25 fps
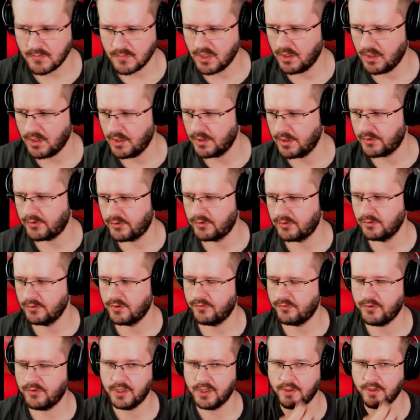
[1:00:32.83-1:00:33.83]
Let's do the
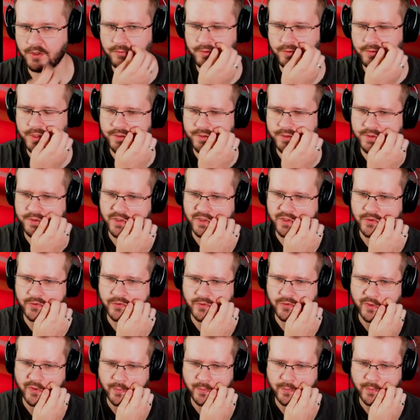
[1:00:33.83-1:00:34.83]
final 3 credits
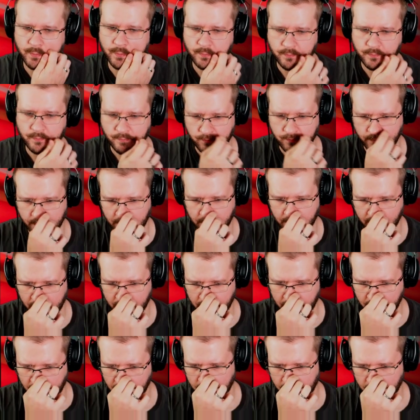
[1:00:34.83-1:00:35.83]
there
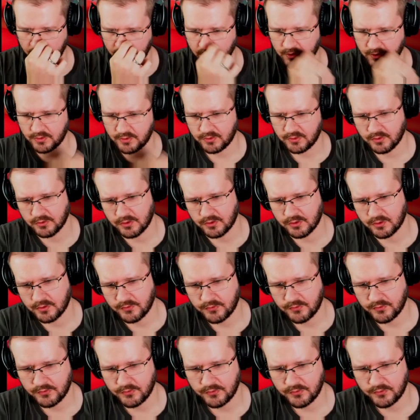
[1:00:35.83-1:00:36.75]
for a total of